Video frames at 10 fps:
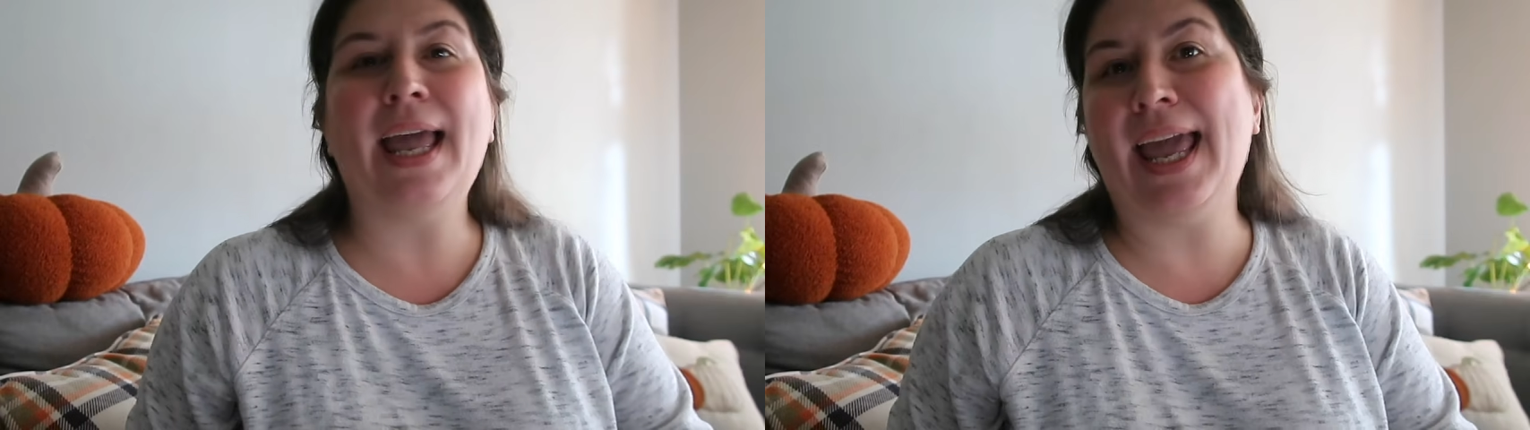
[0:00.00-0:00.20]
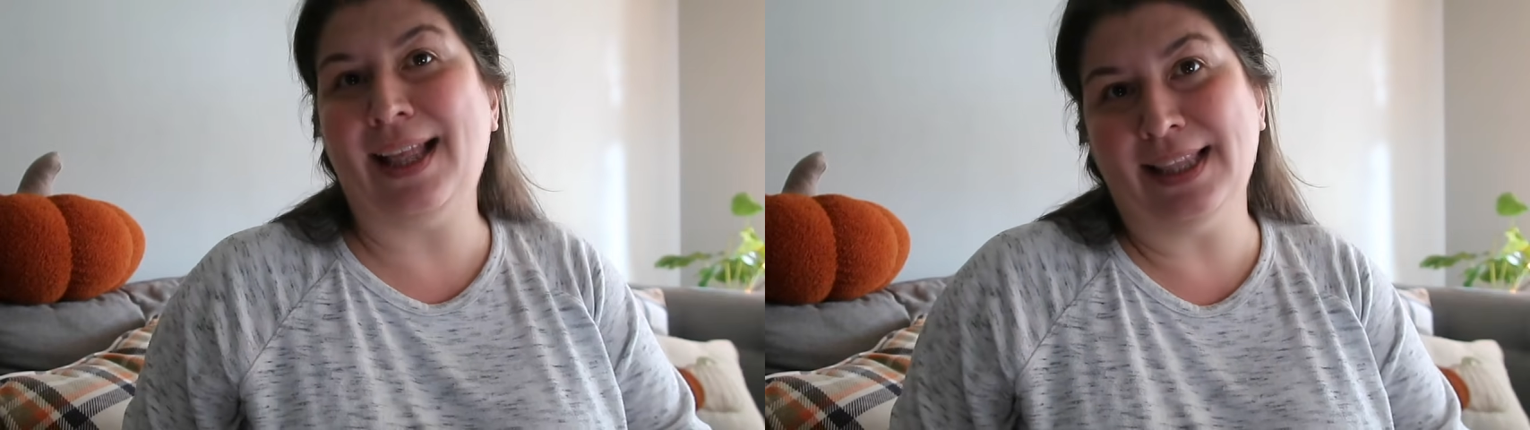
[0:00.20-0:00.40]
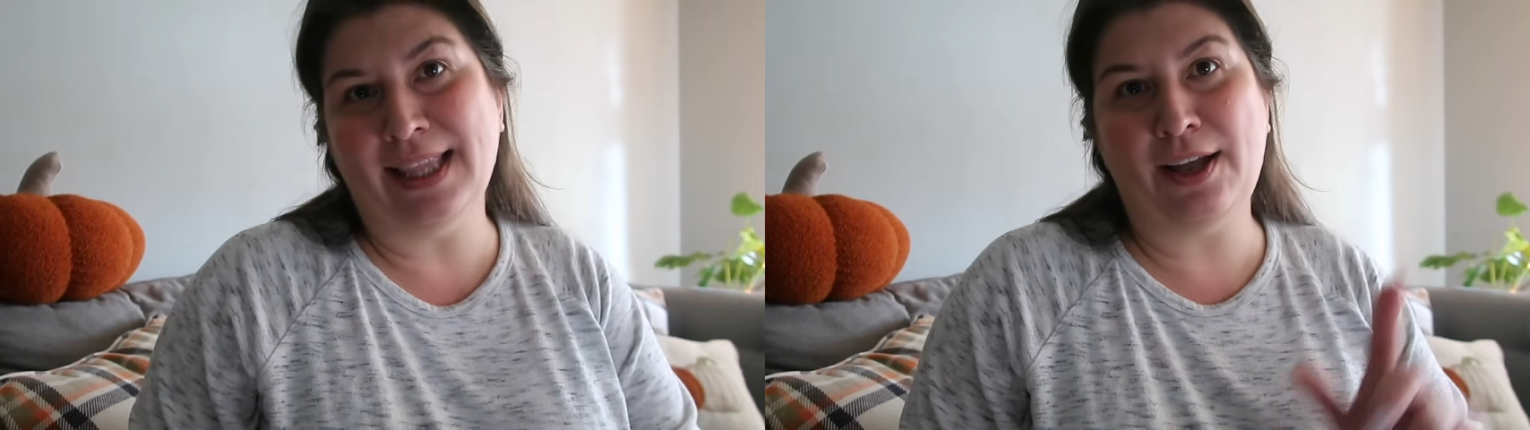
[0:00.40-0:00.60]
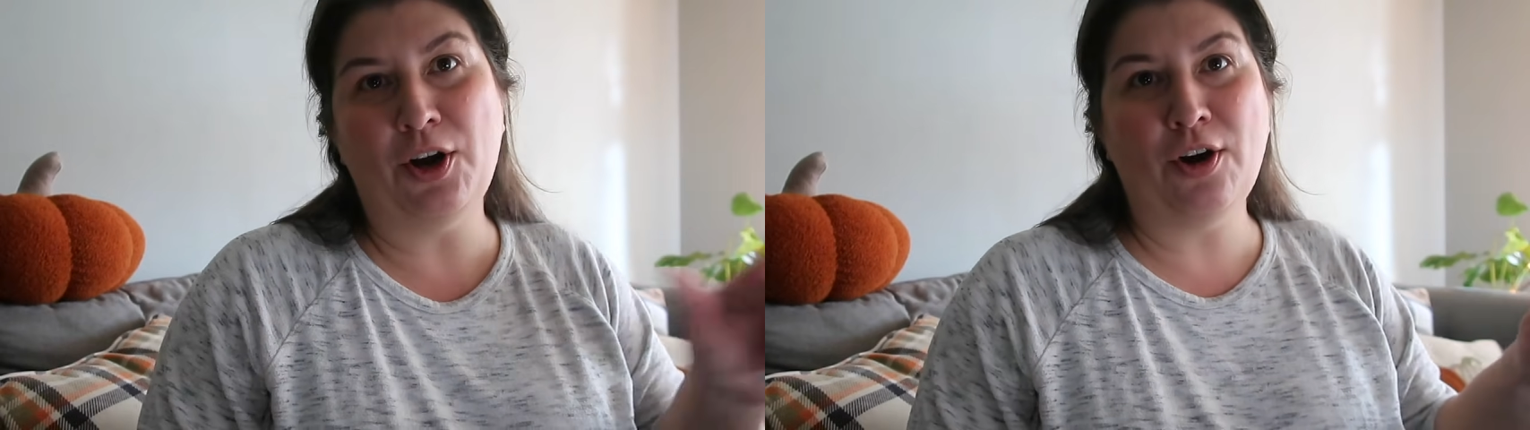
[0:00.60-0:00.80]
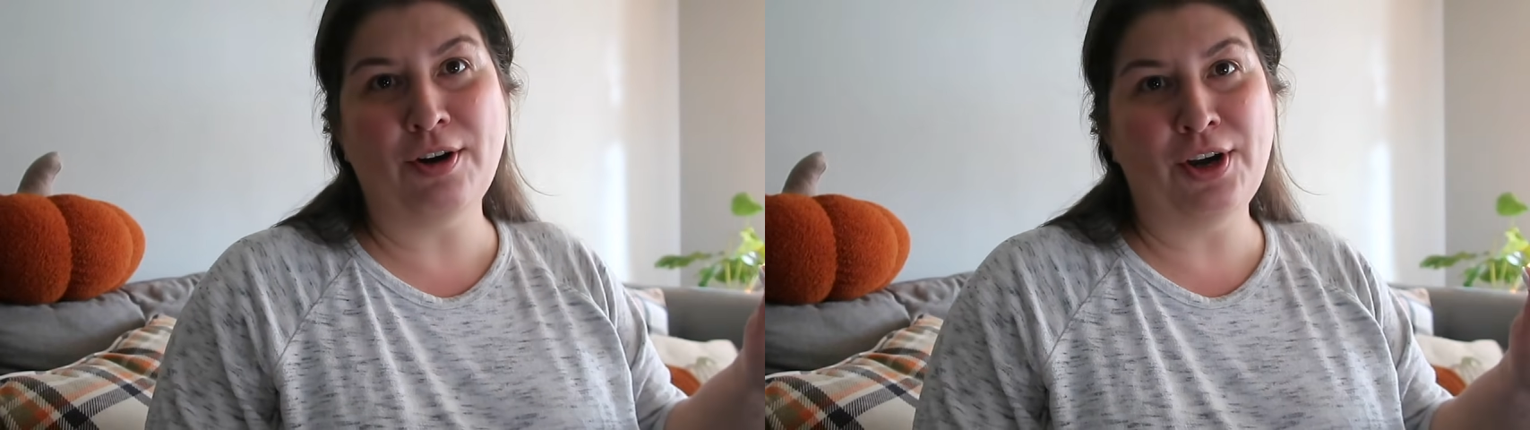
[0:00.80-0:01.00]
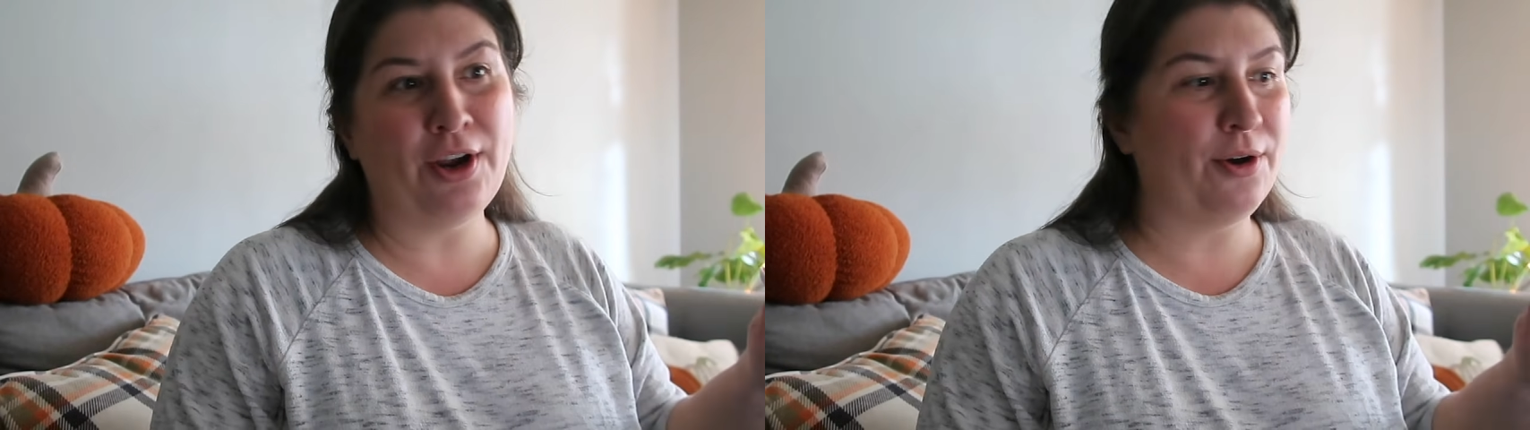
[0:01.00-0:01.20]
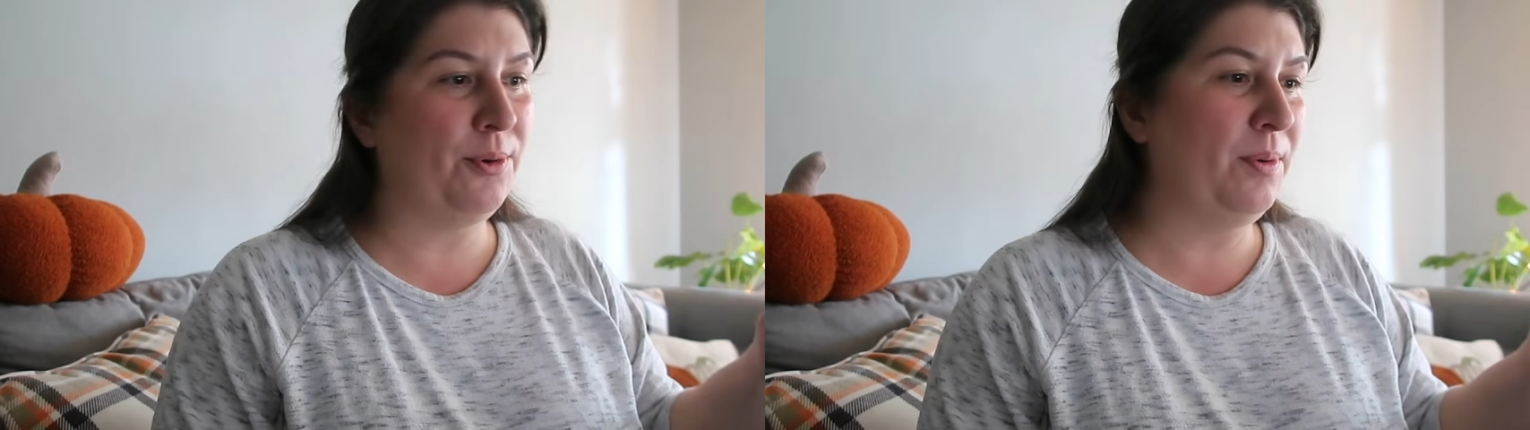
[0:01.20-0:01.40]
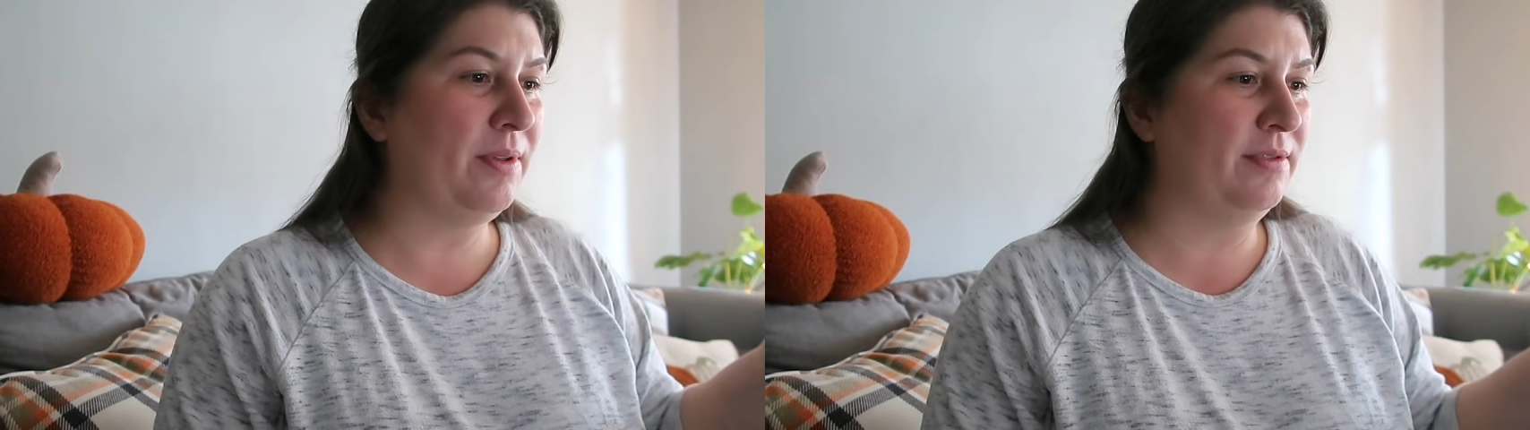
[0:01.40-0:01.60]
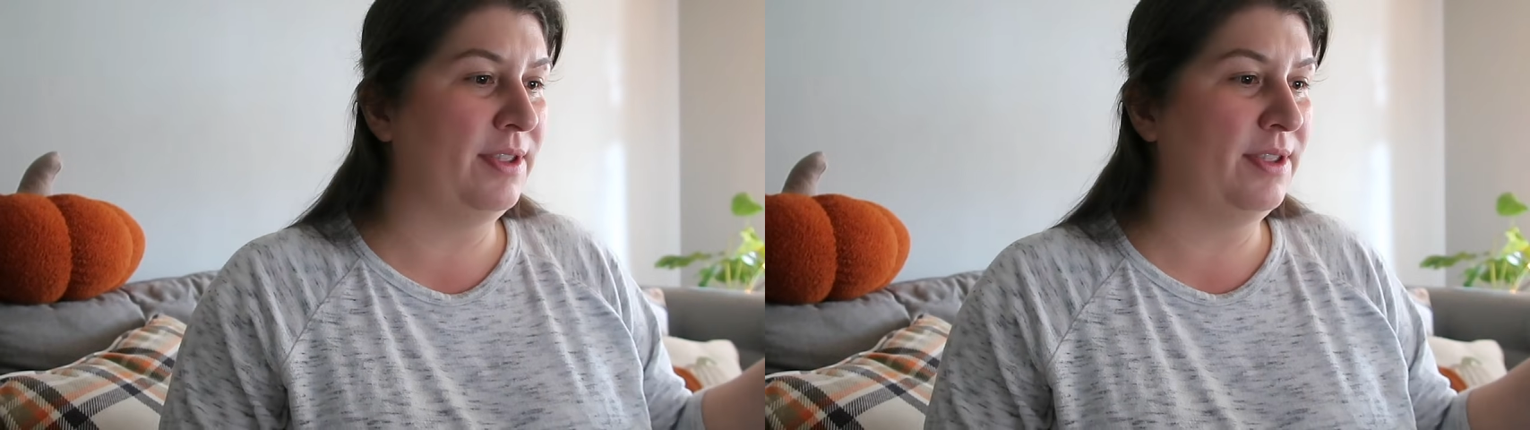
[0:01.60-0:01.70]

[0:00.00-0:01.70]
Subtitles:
and let her know